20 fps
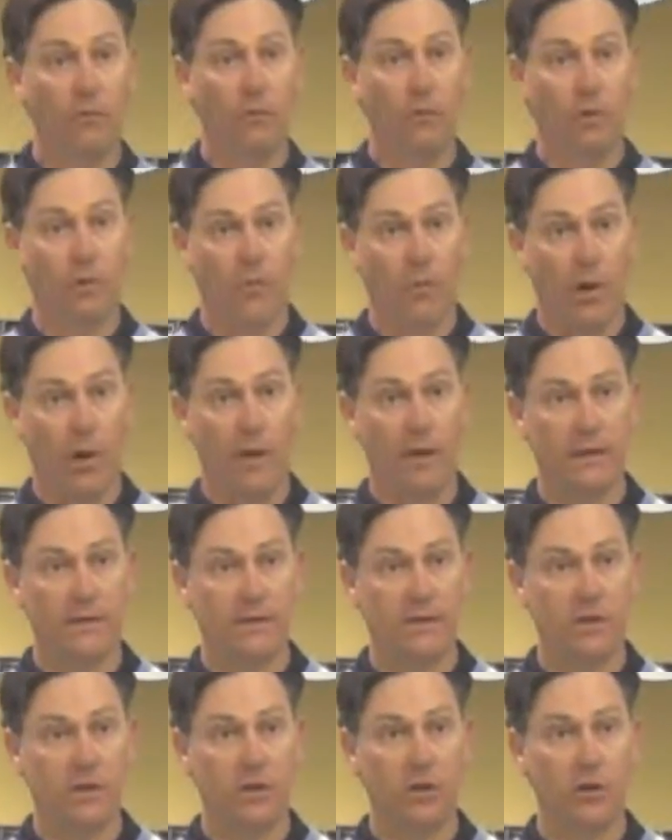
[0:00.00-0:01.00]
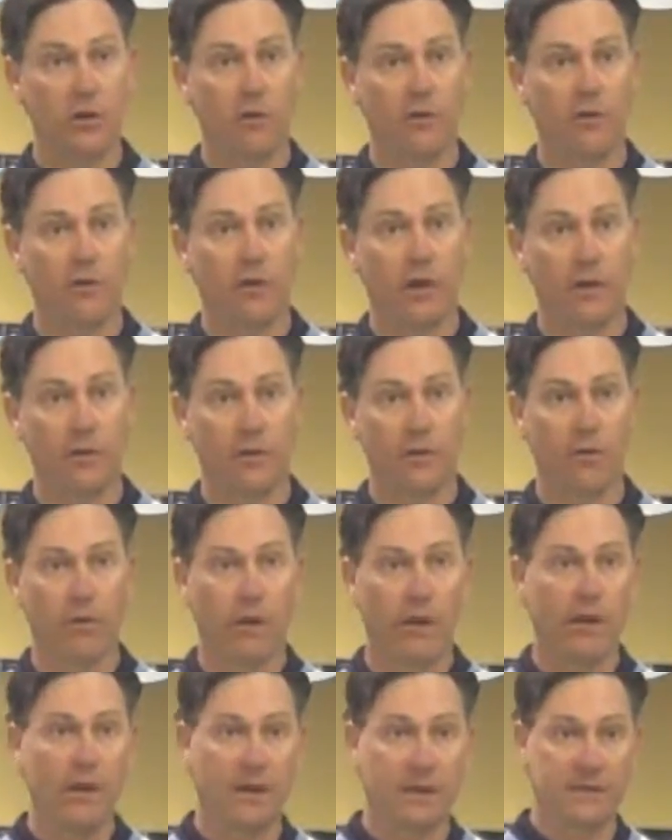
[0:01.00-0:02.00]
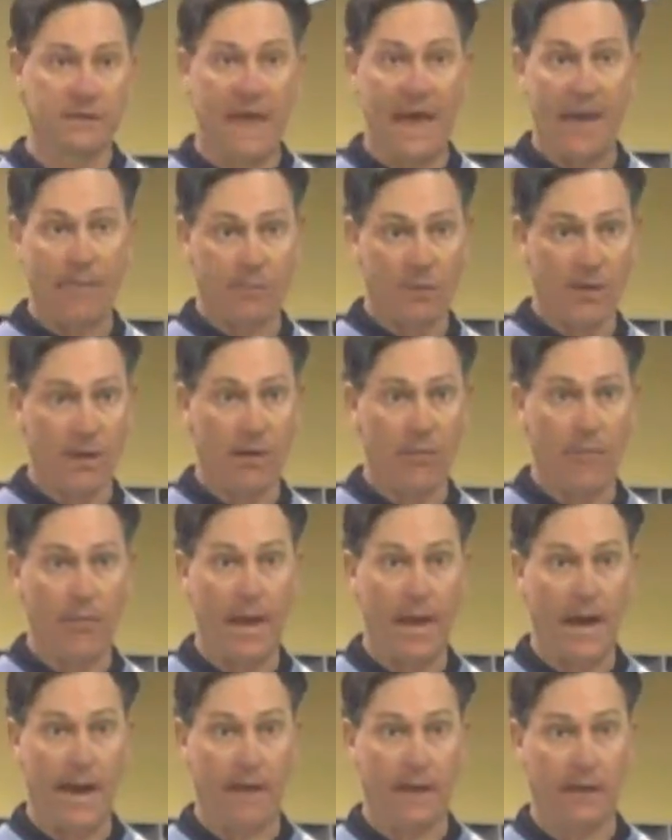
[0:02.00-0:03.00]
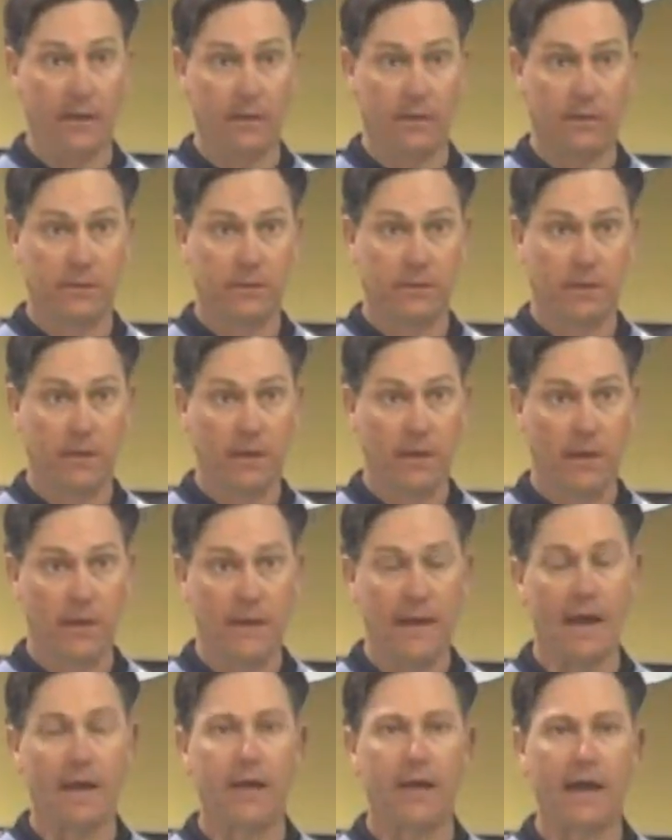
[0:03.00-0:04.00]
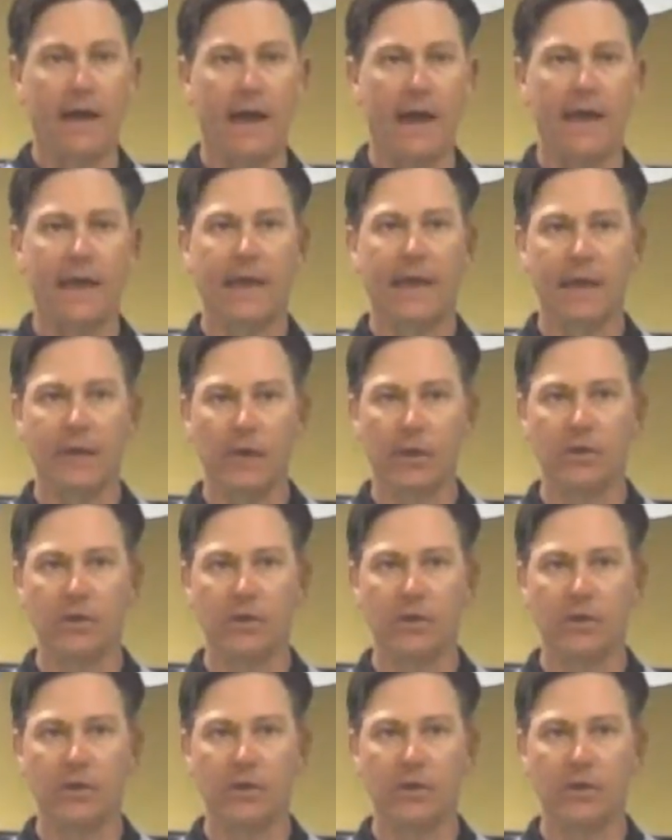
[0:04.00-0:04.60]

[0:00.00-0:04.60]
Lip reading: When the ball hits the turf on the green, it's apt to come back. Now, can I get